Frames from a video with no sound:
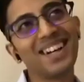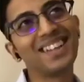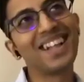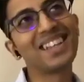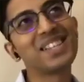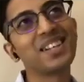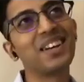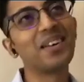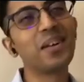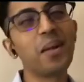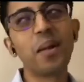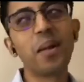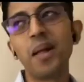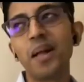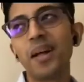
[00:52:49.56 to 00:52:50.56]
tough
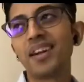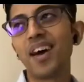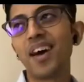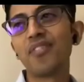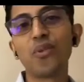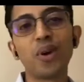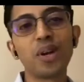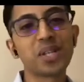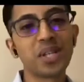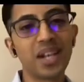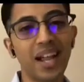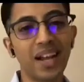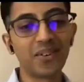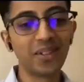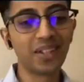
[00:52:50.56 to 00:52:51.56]
question. I don't think
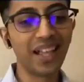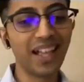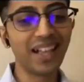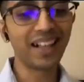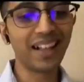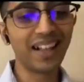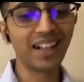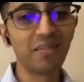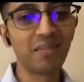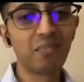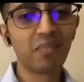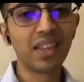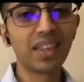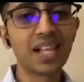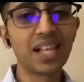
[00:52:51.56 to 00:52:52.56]
there's been a lot of
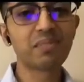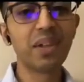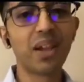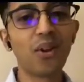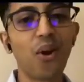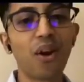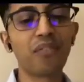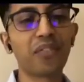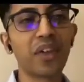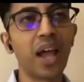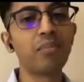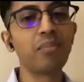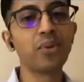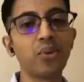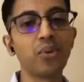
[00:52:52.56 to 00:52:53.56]
time to
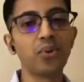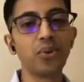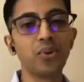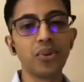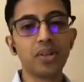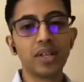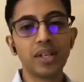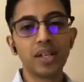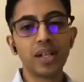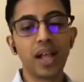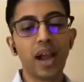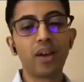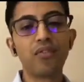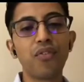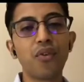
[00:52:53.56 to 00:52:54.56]
kind of focus on
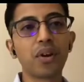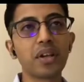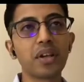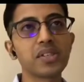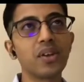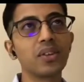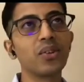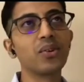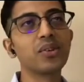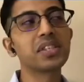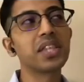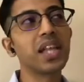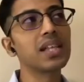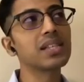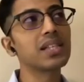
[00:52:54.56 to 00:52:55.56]
those things in the last
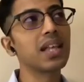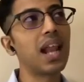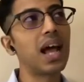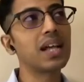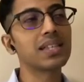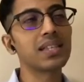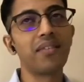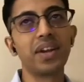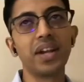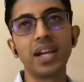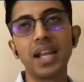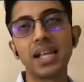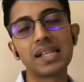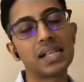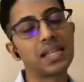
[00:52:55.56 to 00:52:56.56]
70 days. I think it's been an
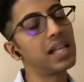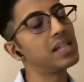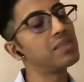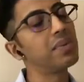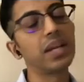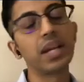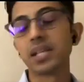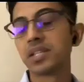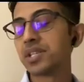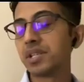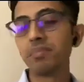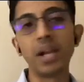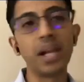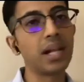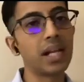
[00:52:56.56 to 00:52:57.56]
extremely intense period
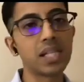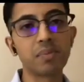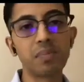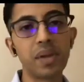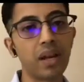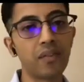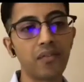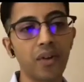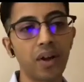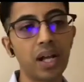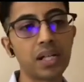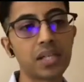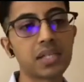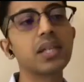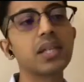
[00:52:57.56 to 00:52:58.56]
for us.
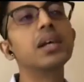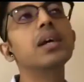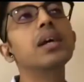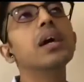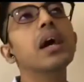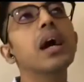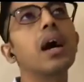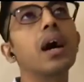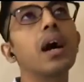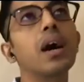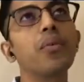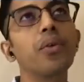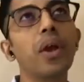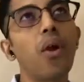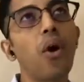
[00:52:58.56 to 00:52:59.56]
We are almost working
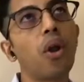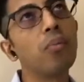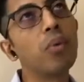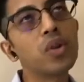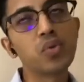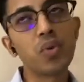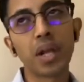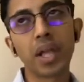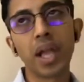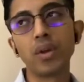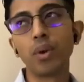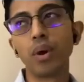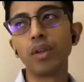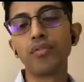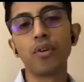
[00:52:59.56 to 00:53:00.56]

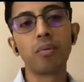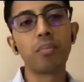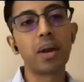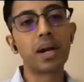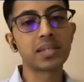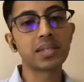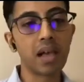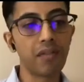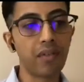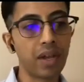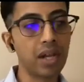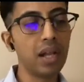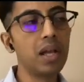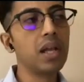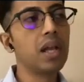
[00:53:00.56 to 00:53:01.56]
24/7
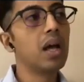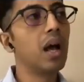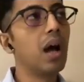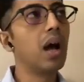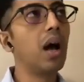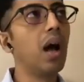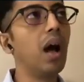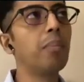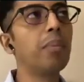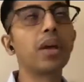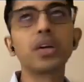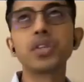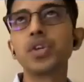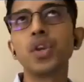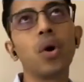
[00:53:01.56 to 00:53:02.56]
because, I think
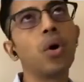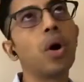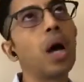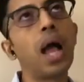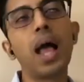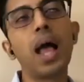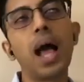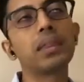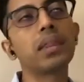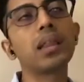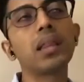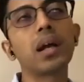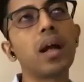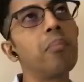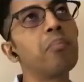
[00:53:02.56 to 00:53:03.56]
the company has had
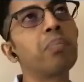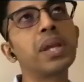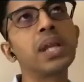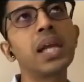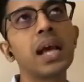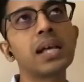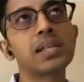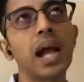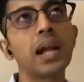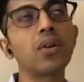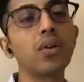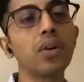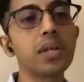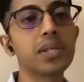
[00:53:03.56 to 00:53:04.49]
to discover an altogether